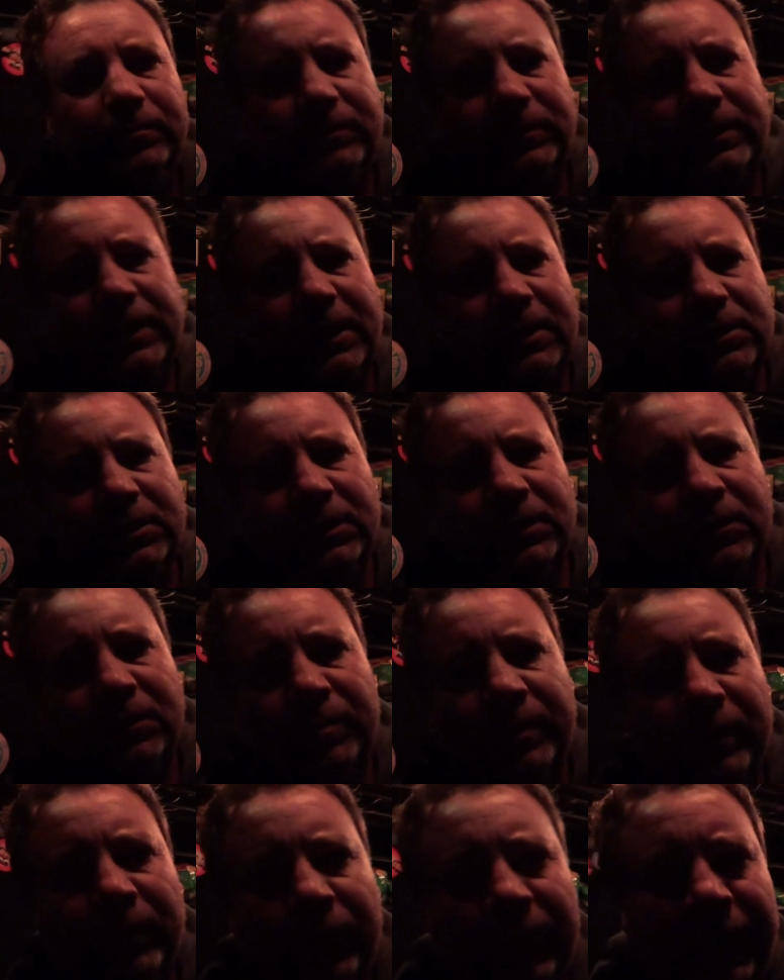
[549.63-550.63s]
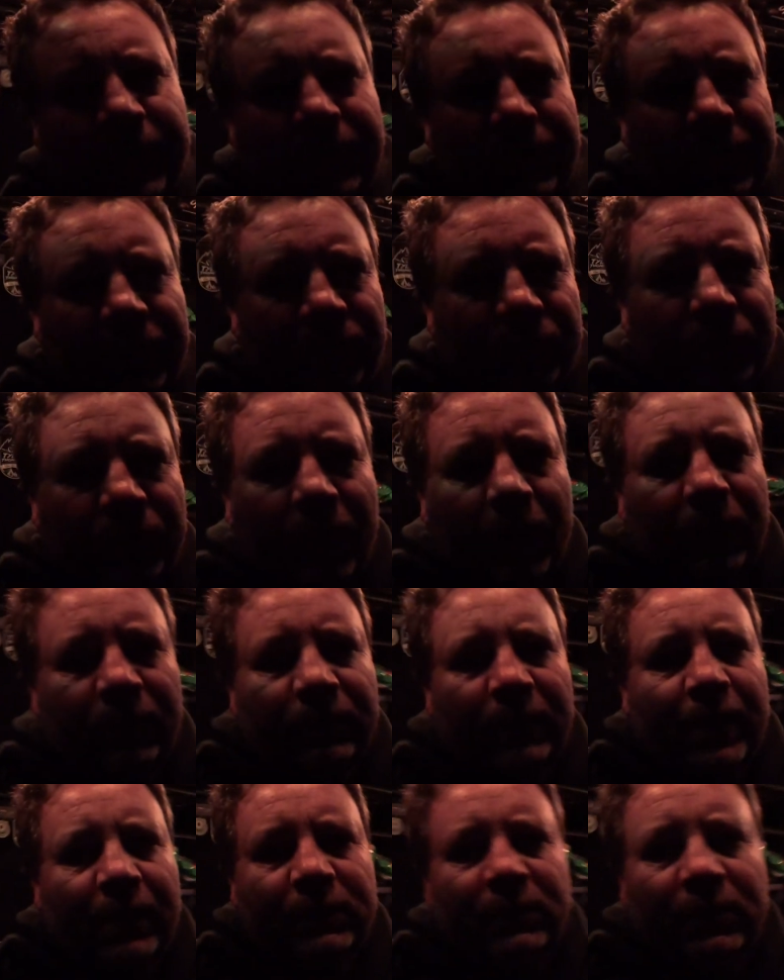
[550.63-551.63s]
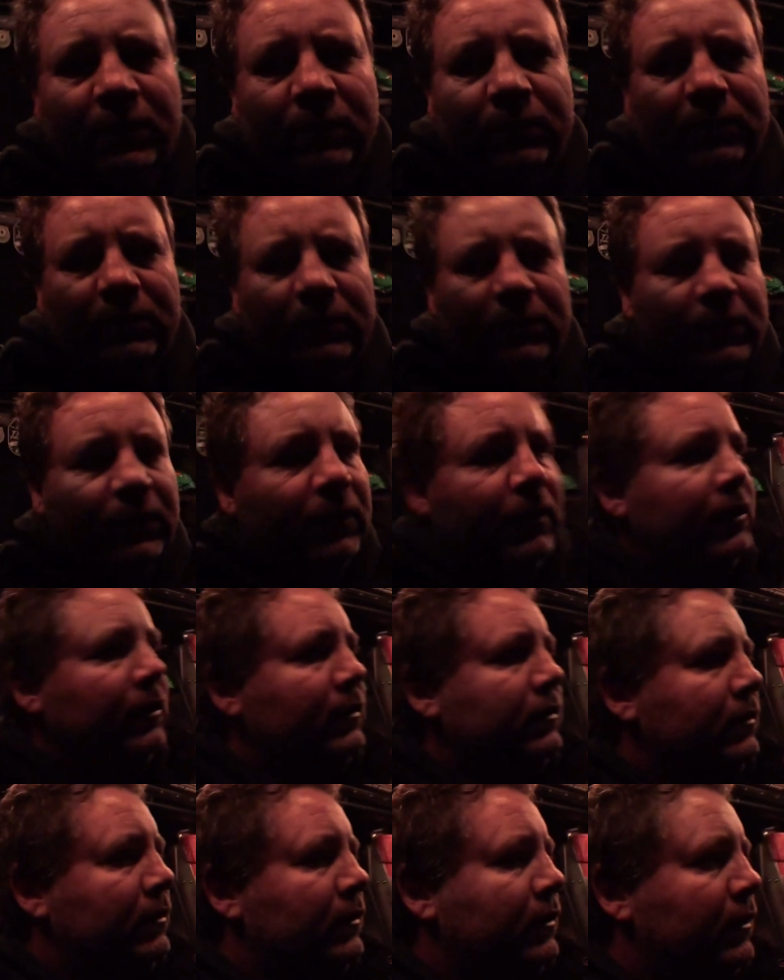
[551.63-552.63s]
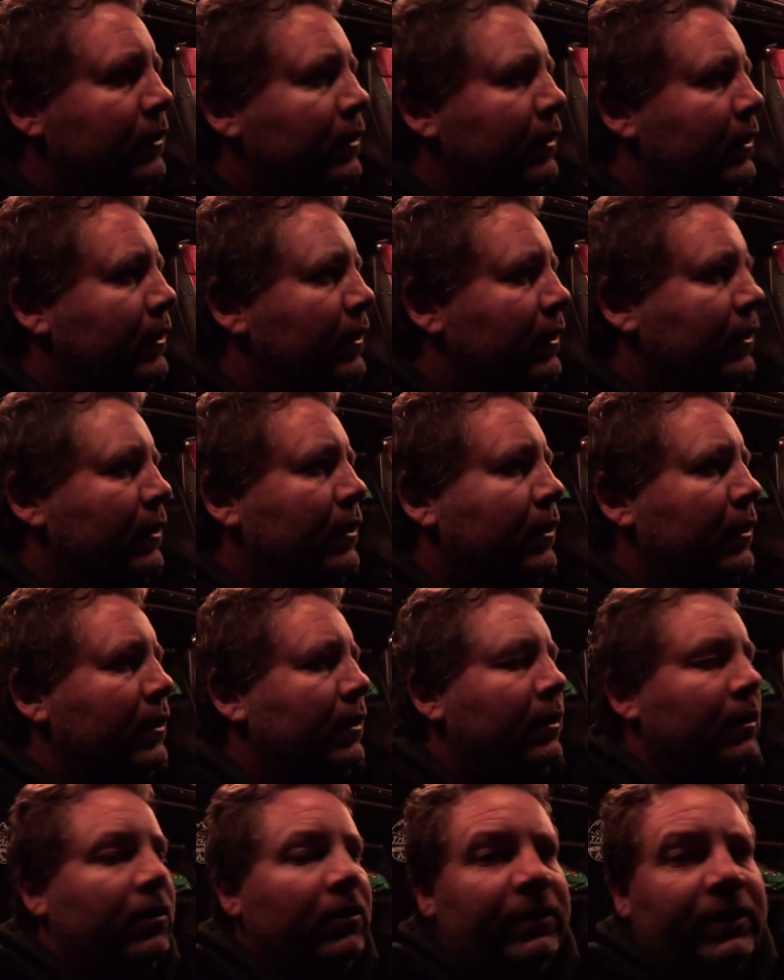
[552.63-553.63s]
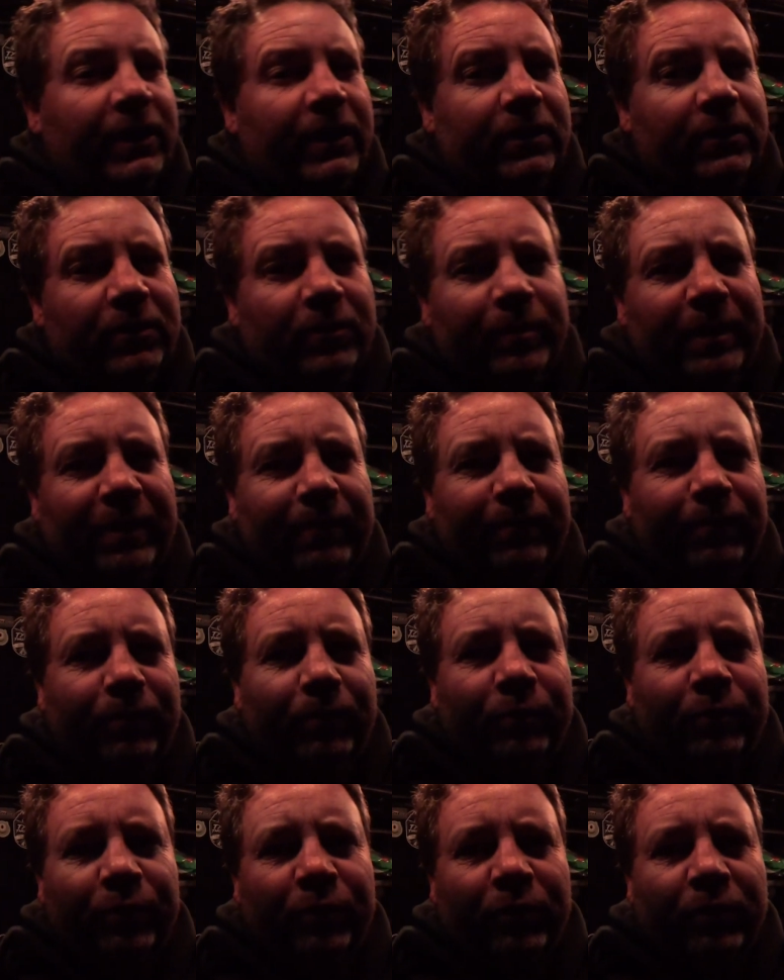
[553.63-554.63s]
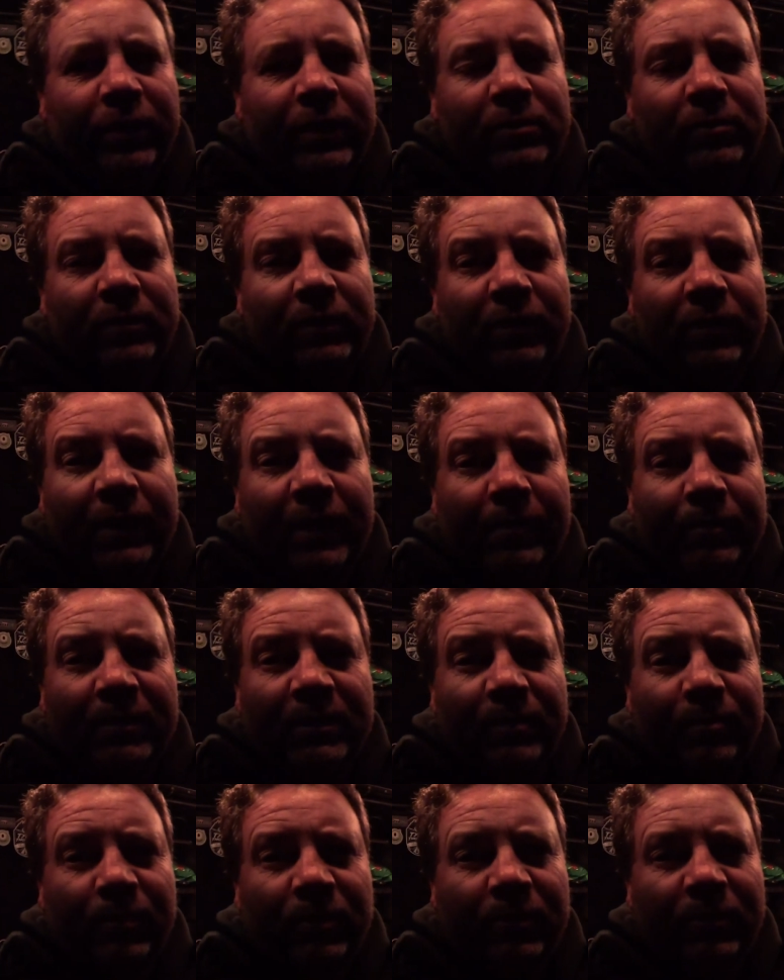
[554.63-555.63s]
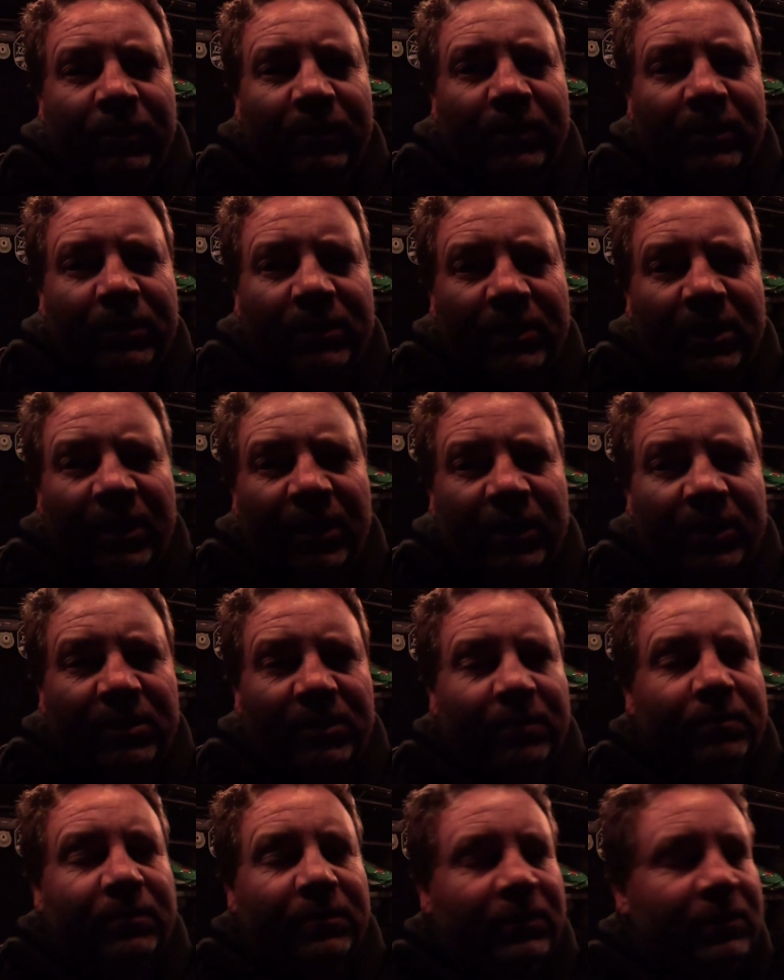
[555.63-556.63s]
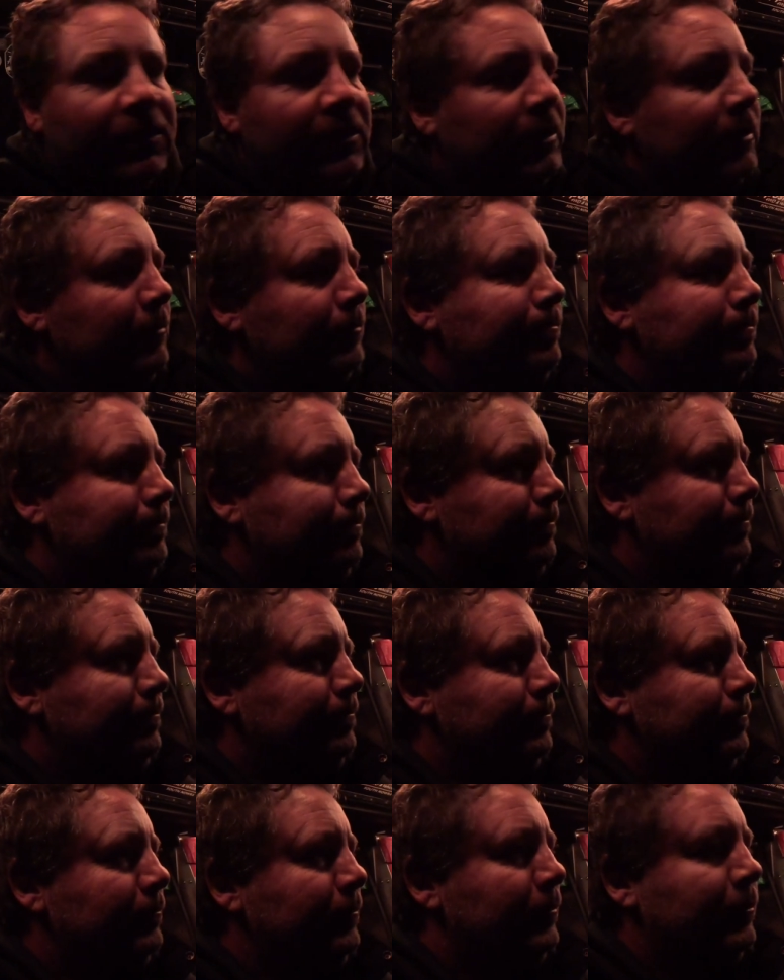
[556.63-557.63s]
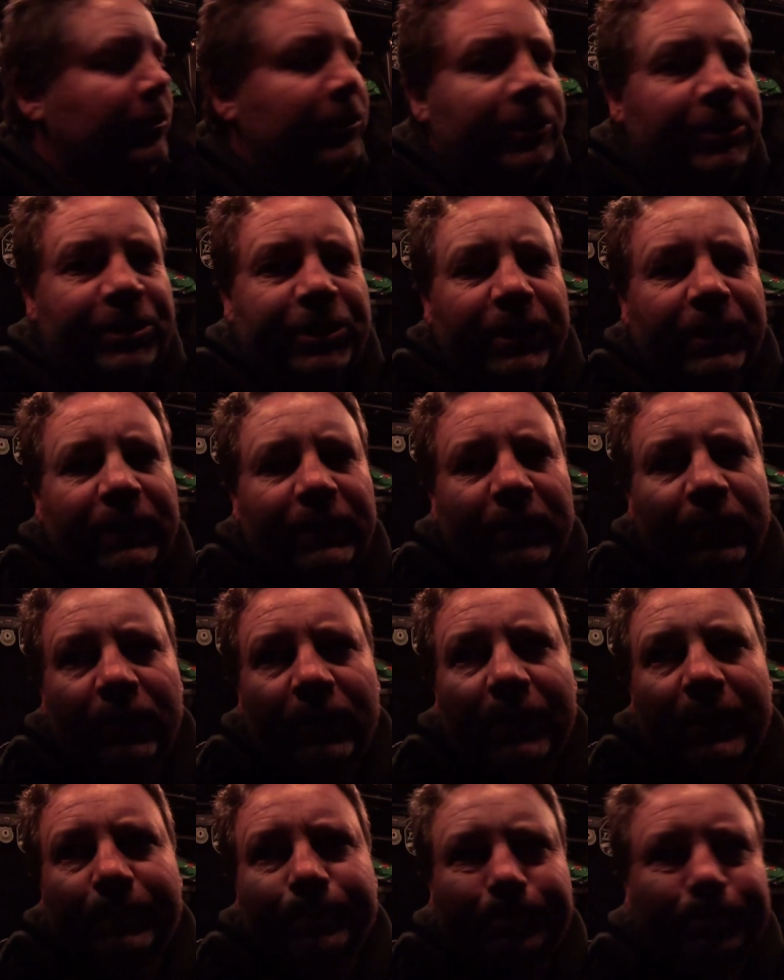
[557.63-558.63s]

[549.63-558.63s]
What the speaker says: Tent's a little bit wet. She was cold last night, so got down to about 4 degrees when I got up this morning at 6. It was pretty chilly night.